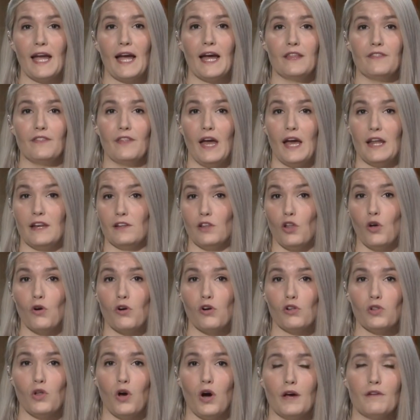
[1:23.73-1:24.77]
and
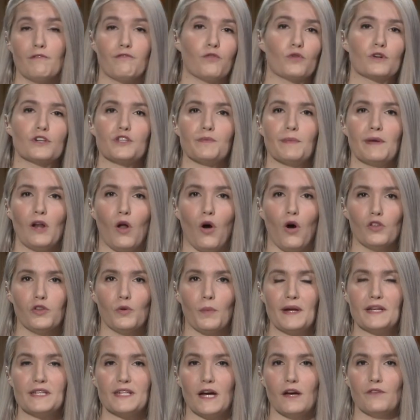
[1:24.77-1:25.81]
local law enforcement all the
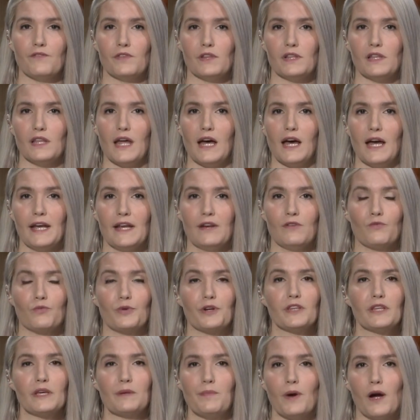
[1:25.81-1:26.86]
way down the line
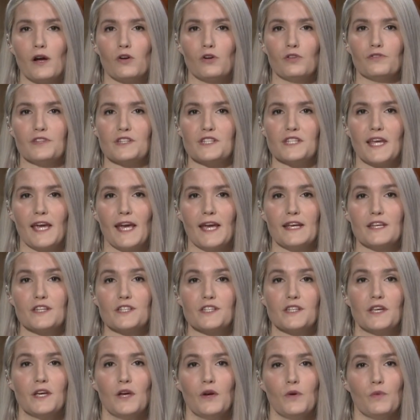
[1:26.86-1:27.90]
really bungled this case,